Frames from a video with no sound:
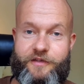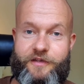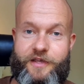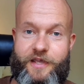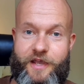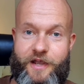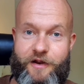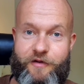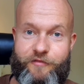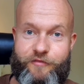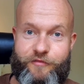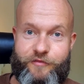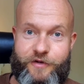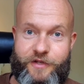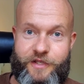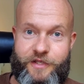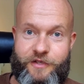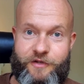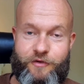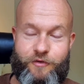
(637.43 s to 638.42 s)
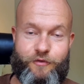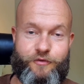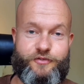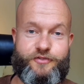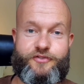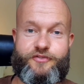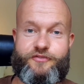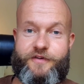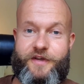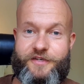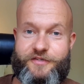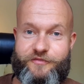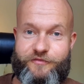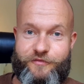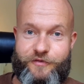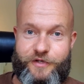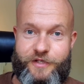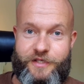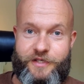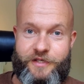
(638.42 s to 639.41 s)
carefree or
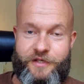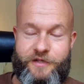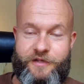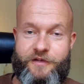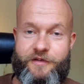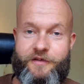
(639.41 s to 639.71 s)
stress-free